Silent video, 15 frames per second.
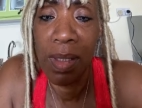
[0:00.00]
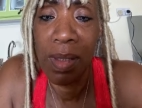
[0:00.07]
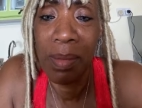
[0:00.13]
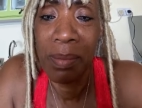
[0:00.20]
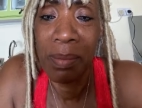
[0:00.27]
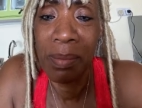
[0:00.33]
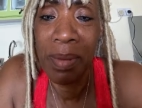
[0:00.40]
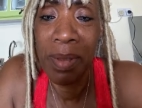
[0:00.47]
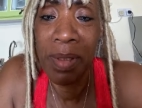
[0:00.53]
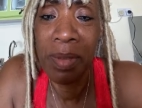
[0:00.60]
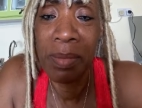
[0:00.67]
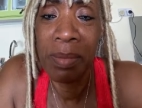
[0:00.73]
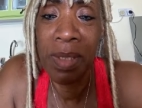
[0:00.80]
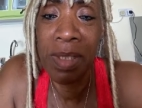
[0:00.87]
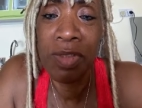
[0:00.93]
I don't know,
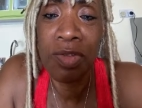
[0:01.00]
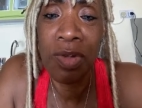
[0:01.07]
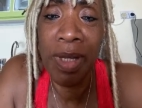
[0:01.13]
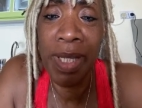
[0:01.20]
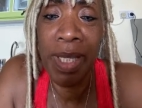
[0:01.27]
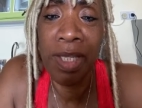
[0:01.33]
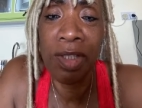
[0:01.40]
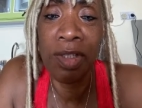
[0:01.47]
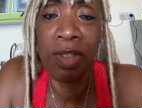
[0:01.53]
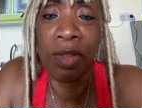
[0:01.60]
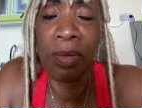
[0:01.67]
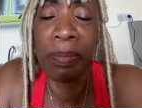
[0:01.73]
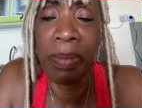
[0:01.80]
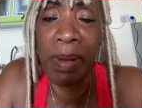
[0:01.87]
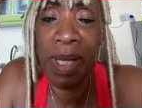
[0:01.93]
sometimes you want to
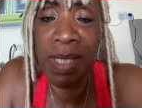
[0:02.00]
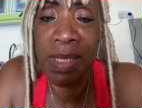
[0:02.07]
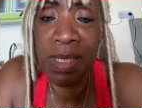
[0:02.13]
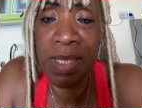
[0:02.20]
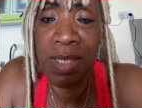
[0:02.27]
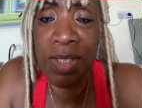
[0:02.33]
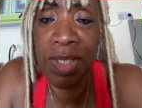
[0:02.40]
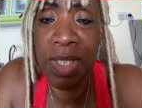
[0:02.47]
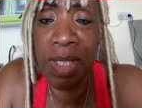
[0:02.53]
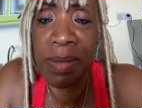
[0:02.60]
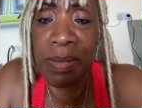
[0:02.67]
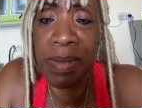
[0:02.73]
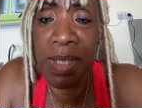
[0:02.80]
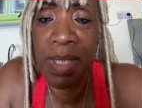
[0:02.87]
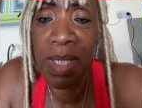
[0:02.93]
lose a little
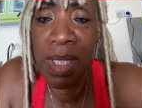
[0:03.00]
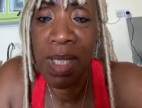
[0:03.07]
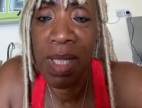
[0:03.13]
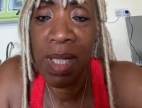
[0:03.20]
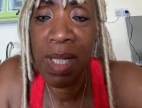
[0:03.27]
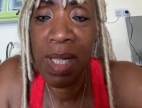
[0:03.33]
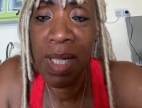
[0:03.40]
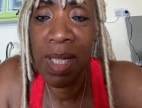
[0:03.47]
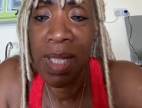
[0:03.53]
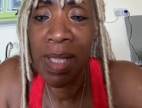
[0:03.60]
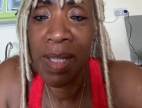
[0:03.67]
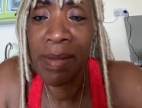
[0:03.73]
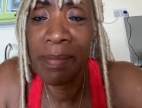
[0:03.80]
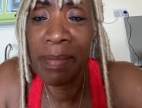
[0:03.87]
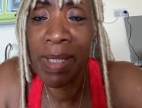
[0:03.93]
self-control. I
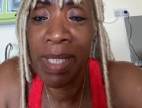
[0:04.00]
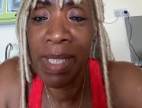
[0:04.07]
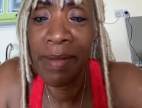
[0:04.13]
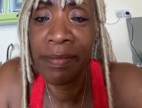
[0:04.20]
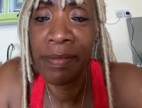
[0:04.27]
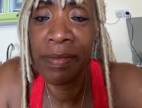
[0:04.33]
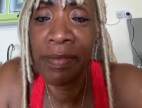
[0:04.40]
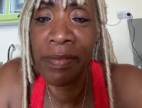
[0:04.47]
think that's what I'm